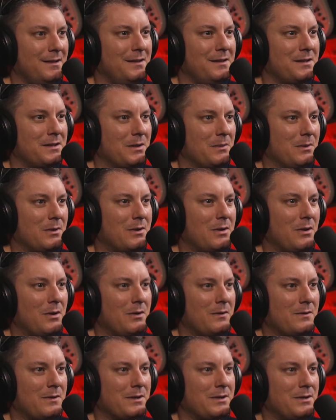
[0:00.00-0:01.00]
So we'll go
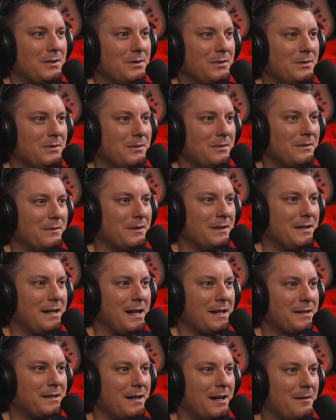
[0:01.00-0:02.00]
over to the
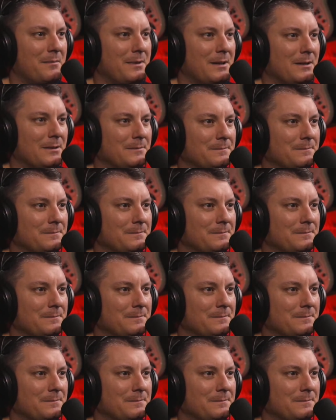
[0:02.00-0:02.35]
desktop here.